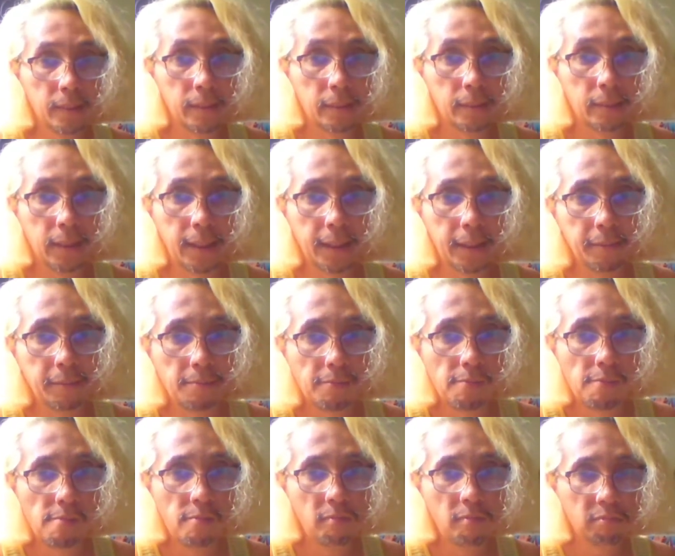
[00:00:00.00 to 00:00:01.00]
Right?
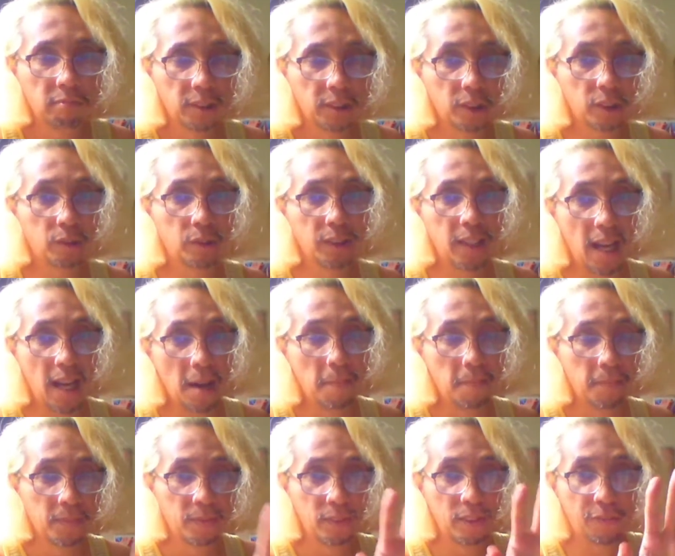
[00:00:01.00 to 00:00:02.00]
So yeah,
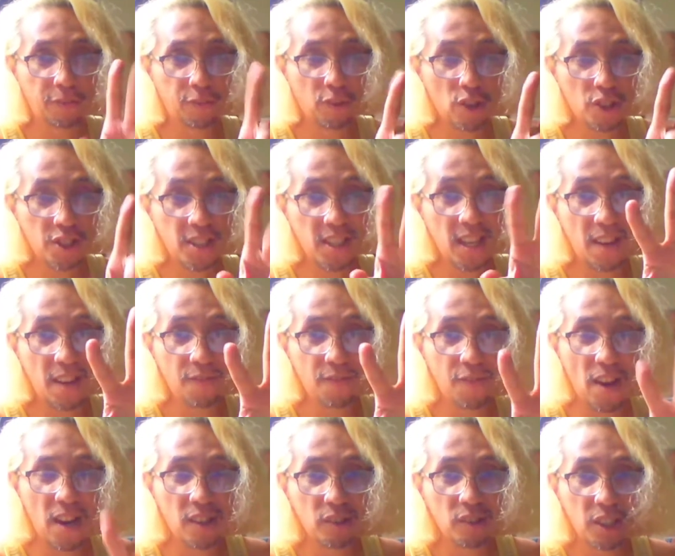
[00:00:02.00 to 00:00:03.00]
the first and
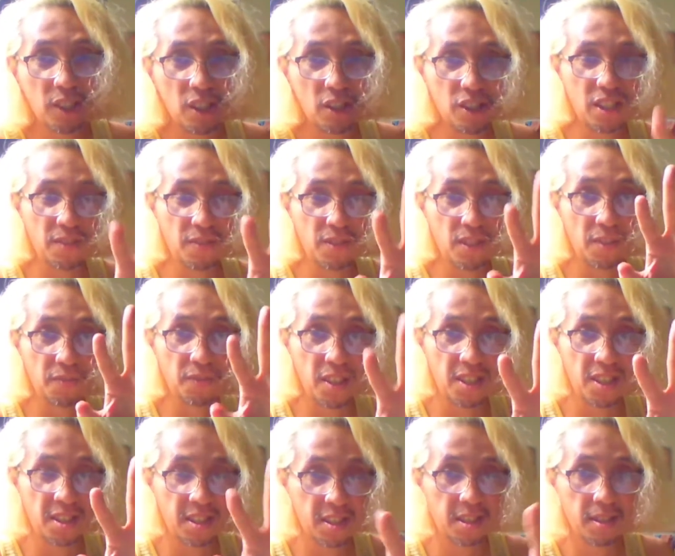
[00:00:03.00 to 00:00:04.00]
final gear shifts of
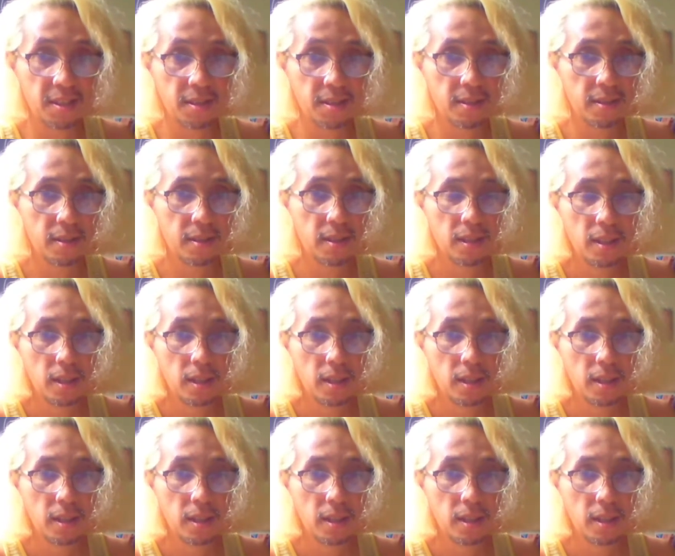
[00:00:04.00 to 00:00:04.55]
this